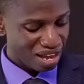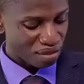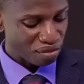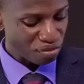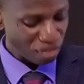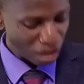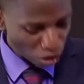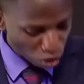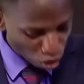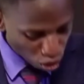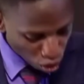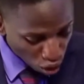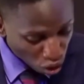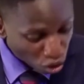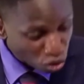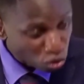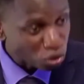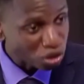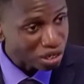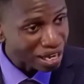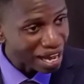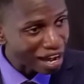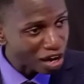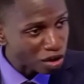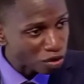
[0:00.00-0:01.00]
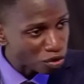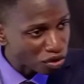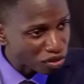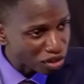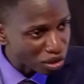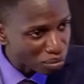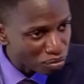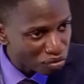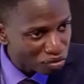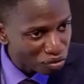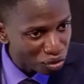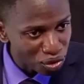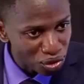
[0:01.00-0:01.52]
The Lord will handle
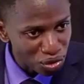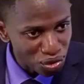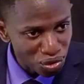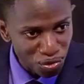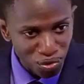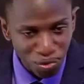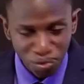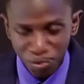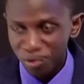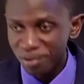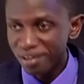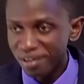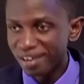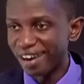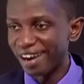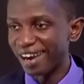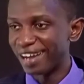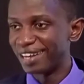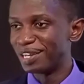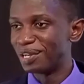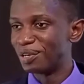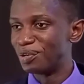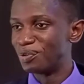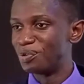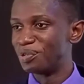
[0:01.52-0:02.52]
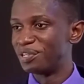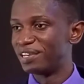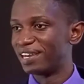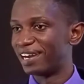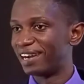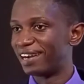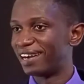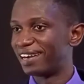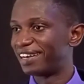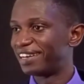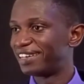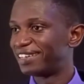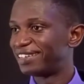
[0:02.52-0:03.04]
them for you.
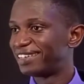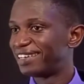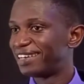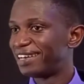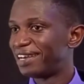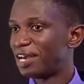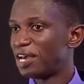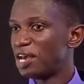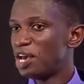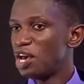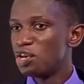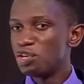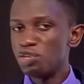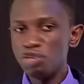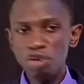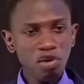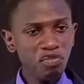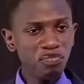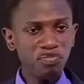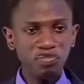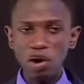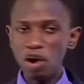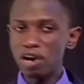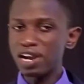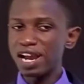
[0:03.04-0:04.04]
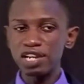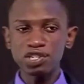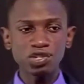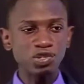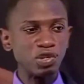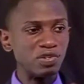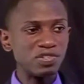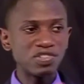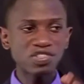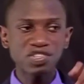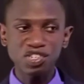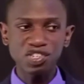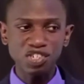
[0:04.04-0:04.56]
Hallelujah. Amen. You
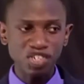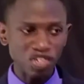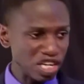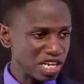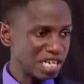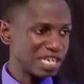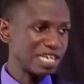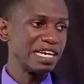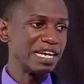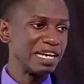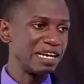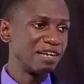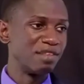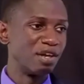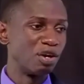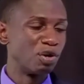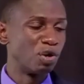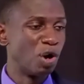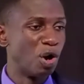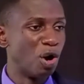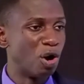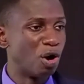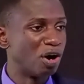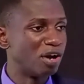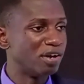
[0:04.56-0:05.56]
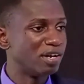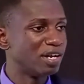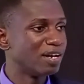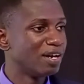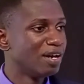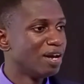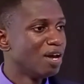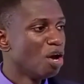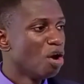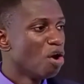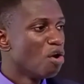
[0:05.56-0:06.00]
focus on seeking the Lord.